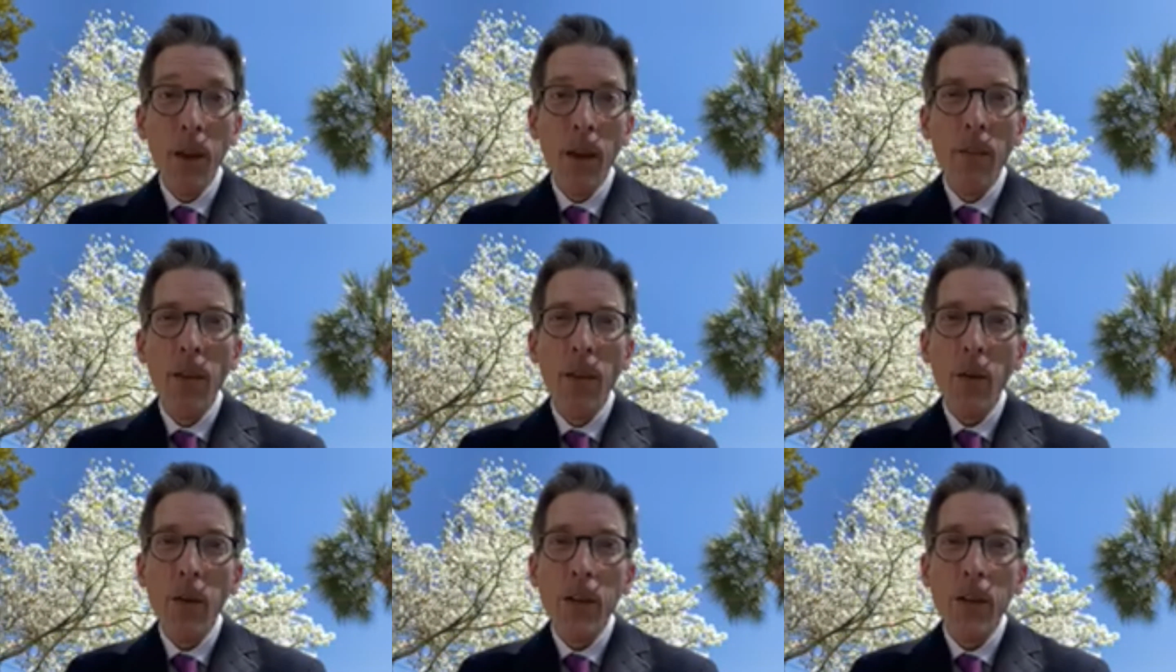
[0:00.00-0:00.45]

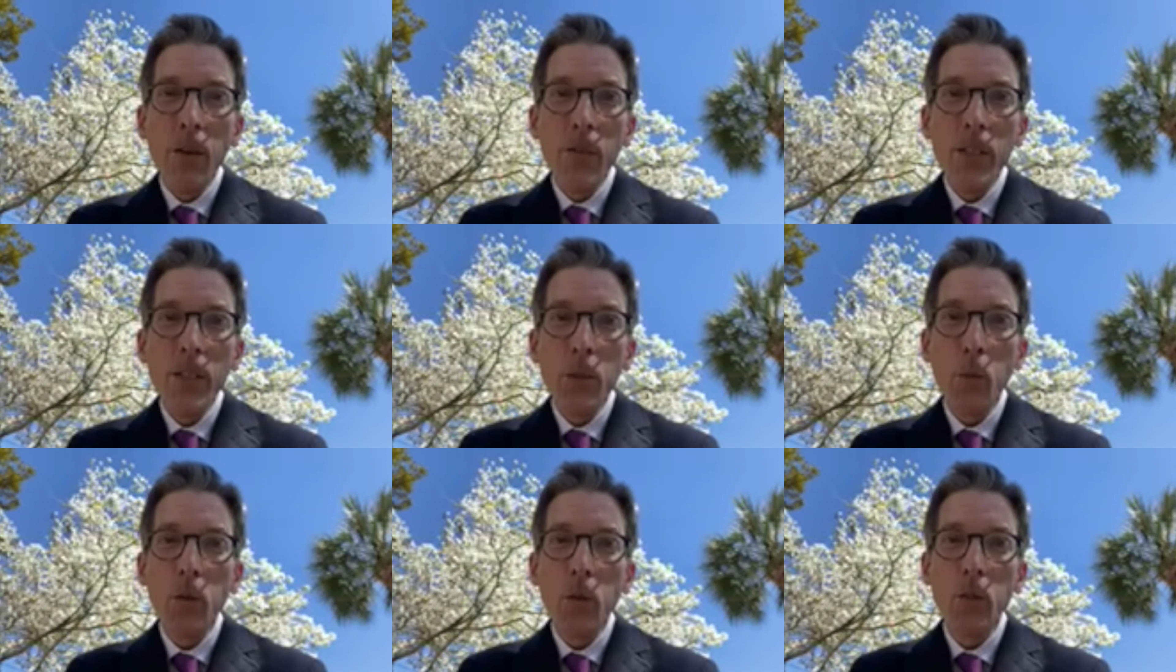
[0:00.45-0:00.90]
their
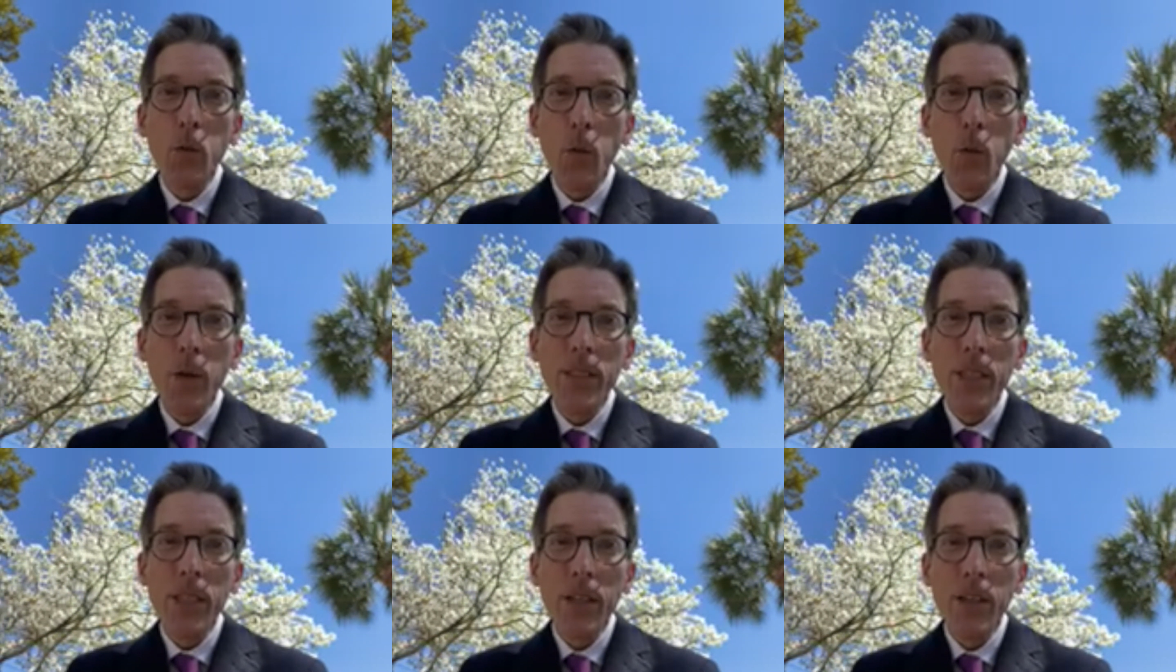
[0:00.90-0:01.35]
individual
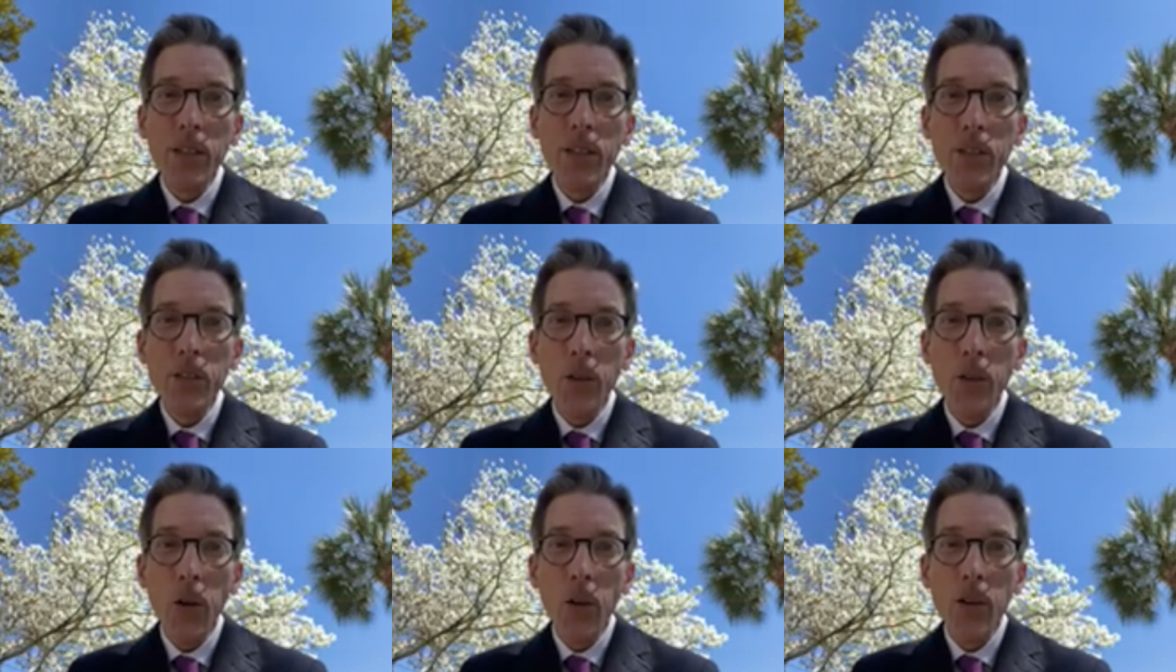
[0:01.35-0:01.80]
joys and
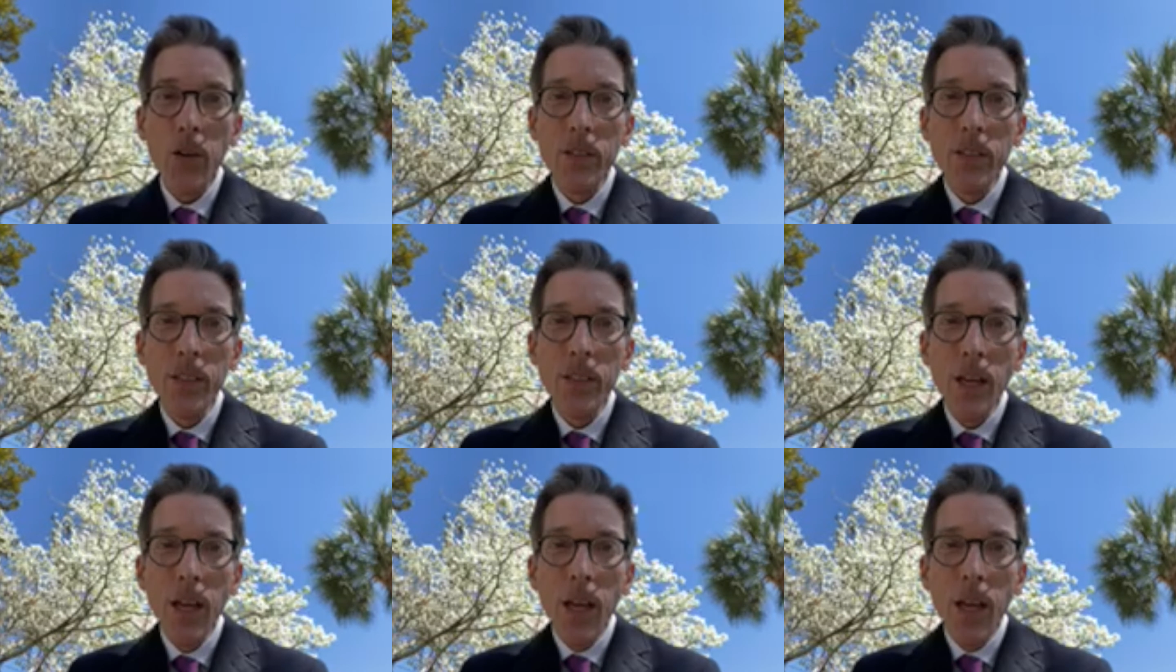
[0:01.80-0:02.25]

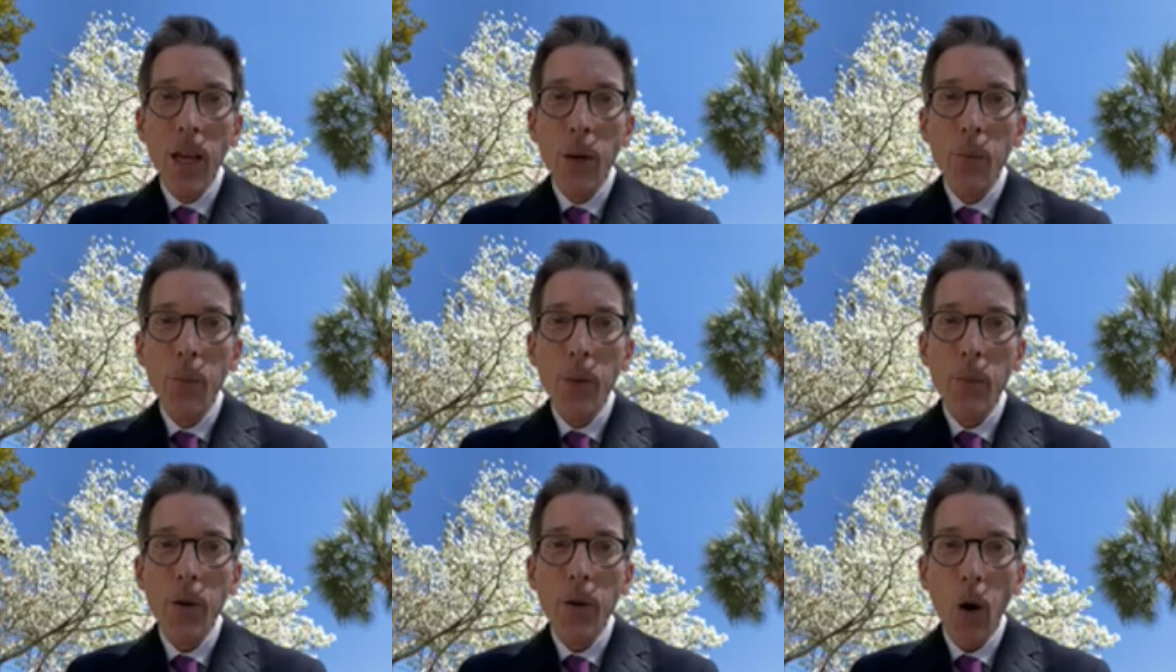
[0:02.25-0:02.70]
concerns and
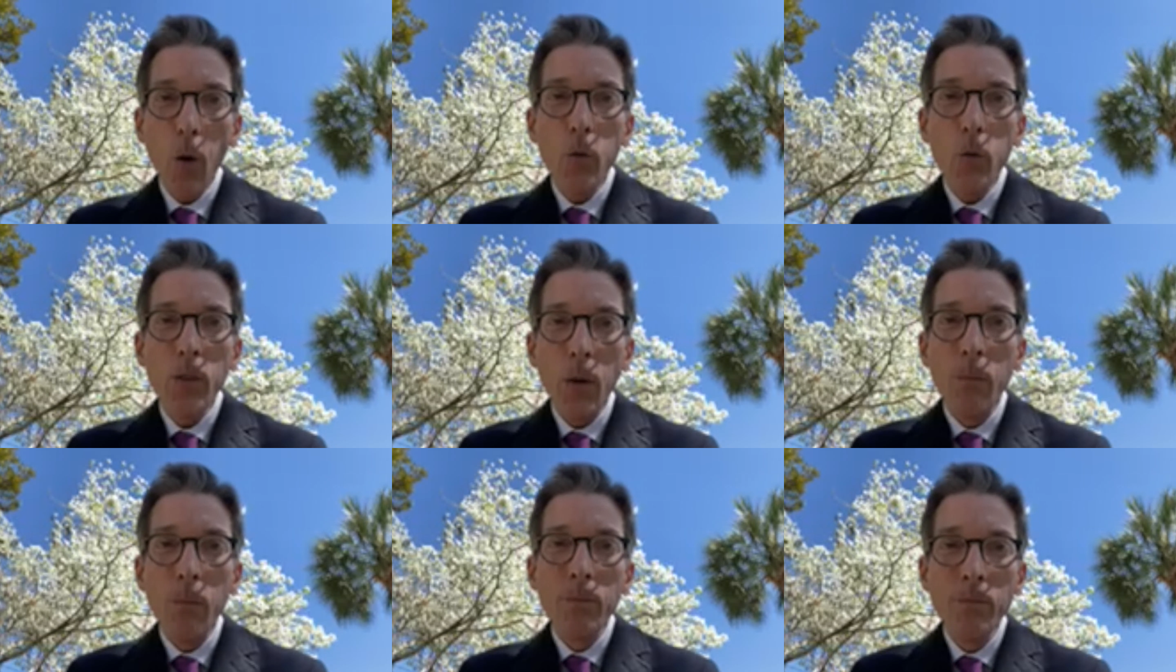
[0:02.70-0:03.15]
we would hold
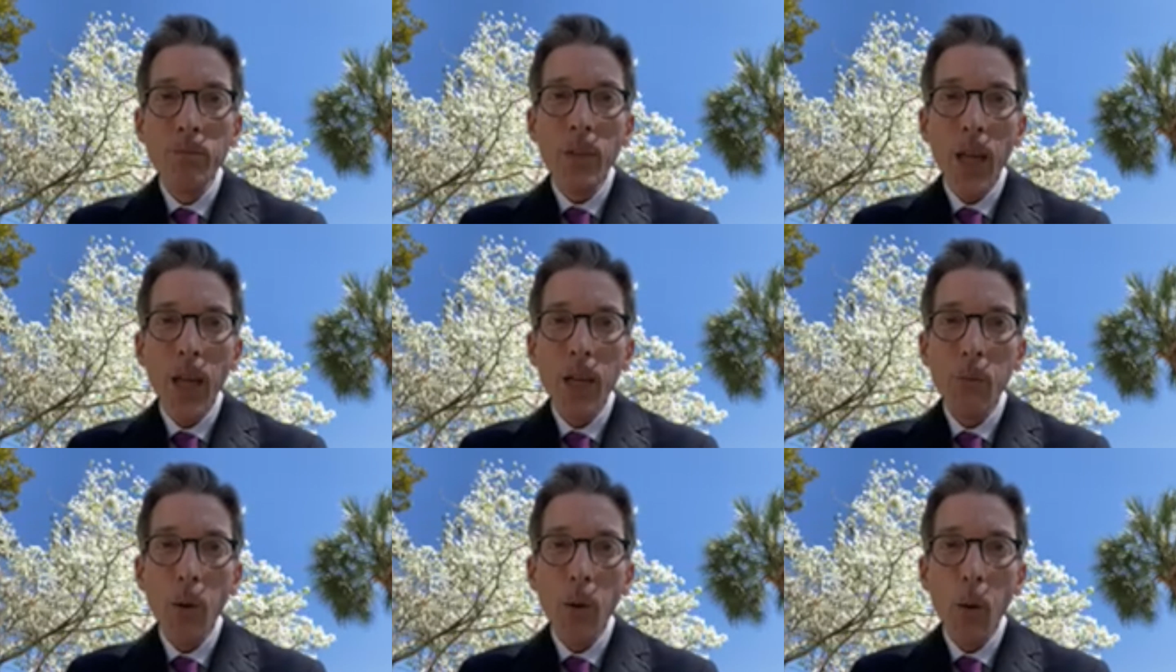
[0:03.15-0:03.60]
them
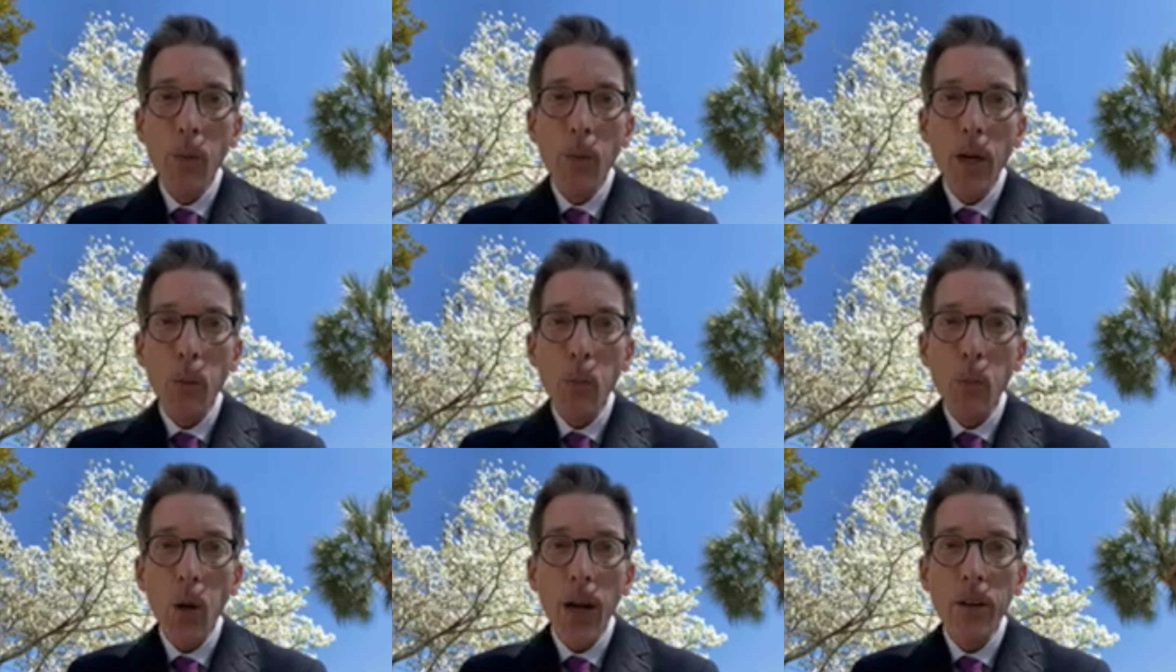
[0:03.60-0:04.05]
in a moment
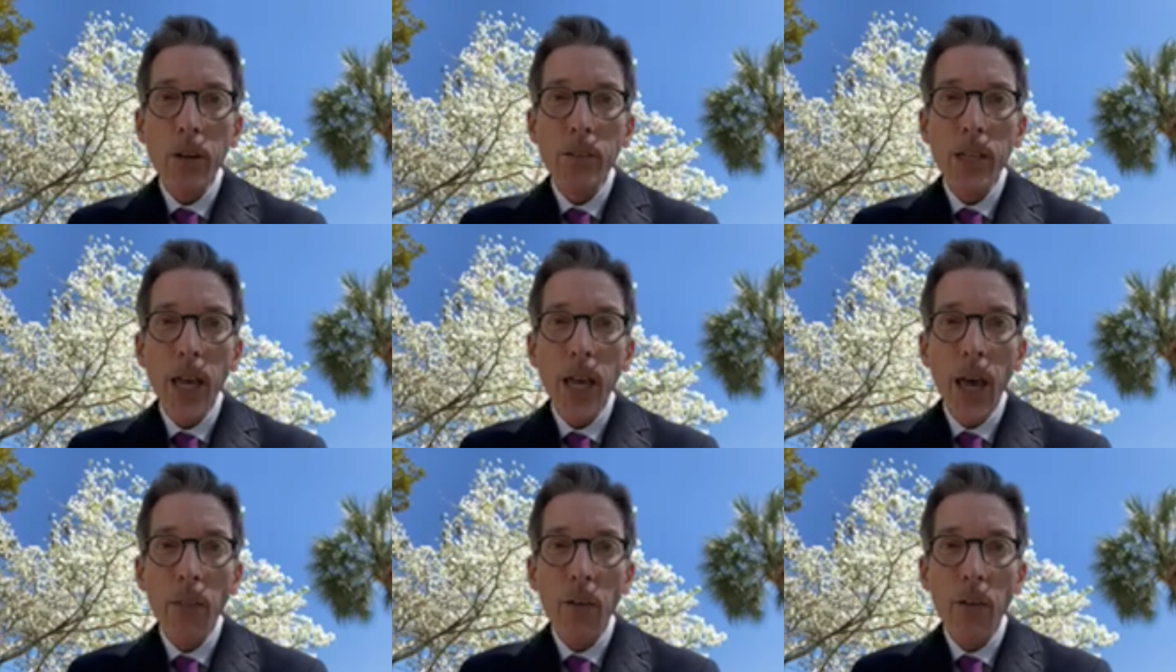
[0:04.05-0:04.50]
of prayer
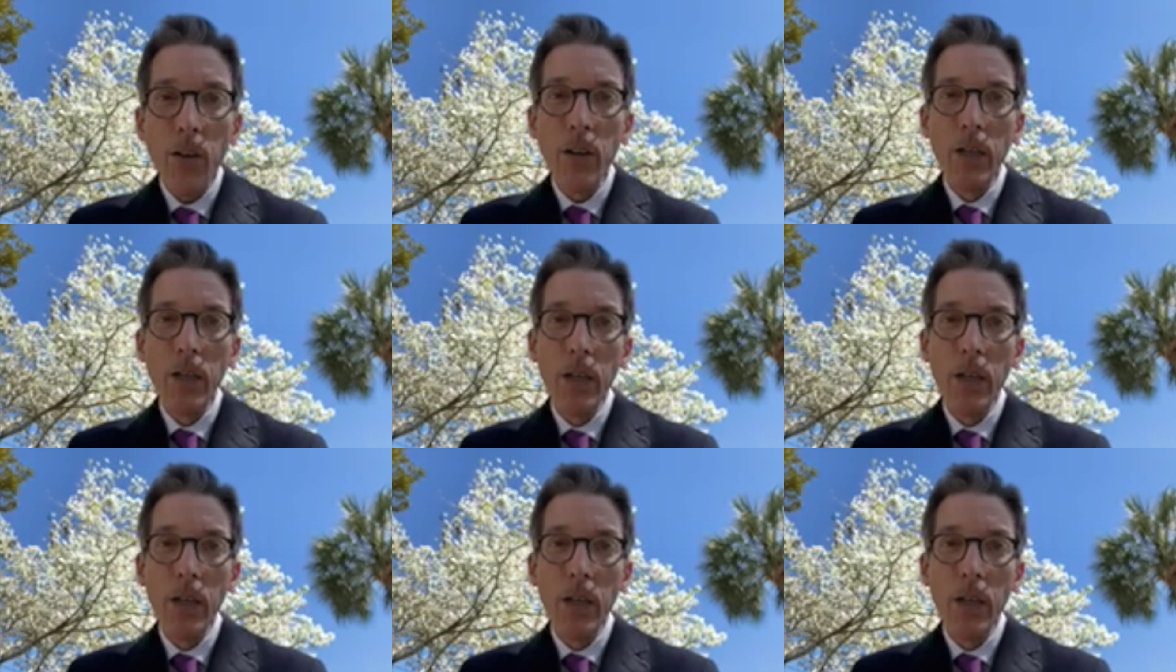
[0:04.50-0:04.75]
together.